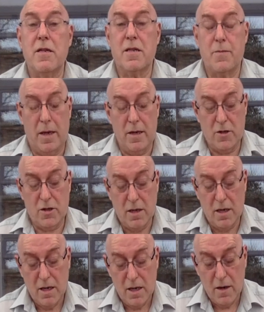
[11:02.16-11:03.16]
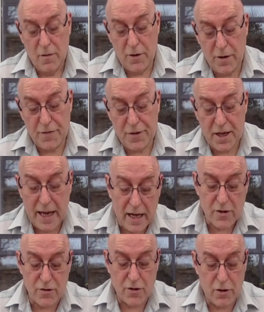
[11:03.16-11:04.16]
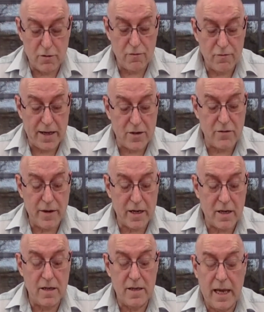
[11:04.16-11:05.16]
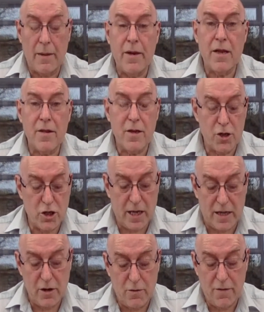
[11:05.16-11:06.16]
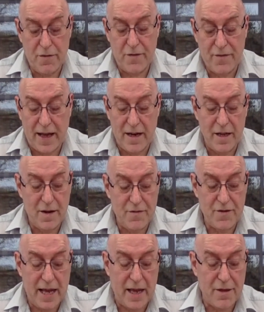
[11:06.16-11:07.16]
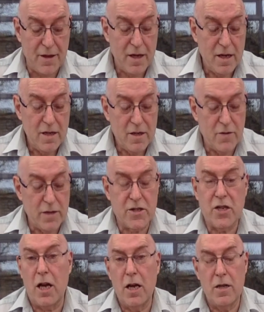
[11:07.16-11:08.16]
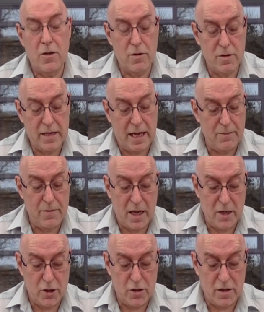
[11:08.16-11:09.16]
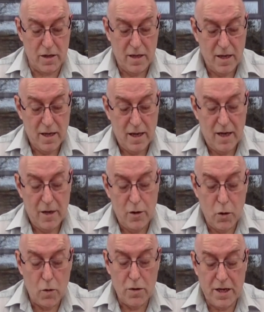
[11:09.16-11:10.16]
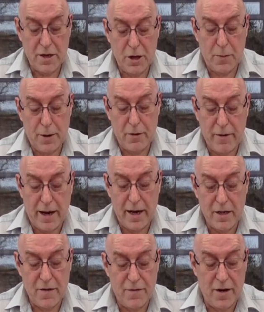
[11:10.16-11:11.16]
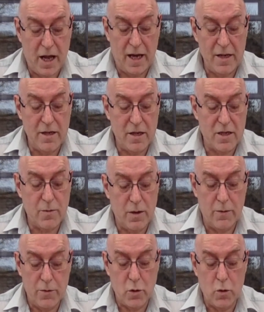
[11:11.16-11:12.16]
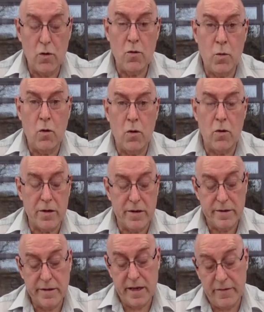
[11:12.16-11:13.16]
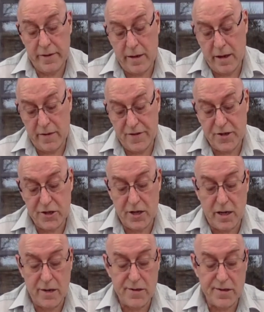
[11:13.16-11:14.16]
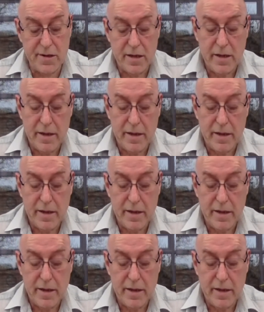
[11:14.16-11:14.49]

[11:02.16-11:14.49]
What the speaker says: speech, full of theatrical rhetoric condemning the shadow of the valley of death to eternal damnation, lauding the parade of lightness we would all walk, given half the chance,